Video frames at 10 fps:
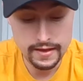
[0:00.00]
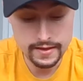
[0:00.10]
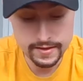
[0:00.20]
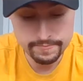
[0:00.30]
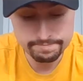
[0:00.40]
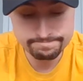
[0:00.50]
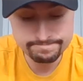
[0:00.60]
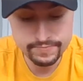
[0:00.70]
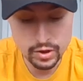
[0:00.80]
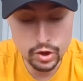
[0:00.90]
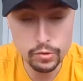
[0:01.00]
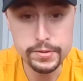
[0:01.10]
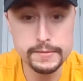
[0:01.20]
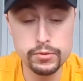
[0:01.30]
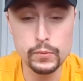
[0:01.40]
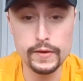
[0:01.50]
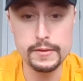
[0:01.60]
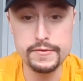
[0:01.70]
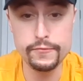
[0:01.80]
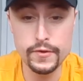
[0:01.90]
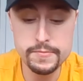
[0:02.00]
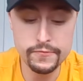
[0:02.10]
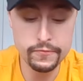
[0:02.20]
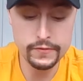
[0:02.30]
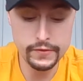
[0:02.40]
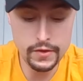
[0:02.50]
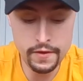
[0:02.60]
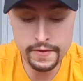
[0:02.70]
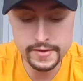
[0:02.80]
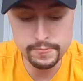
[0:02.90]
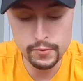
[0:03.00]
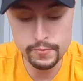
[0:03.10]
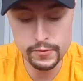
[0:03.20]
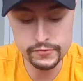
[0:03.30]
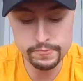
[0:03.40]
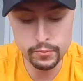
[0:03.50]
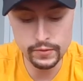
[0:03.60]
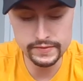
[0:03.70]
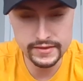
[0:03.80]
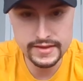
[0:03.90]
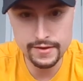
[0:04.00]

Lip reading: Um, all people were going to be free before the law, and most importantly,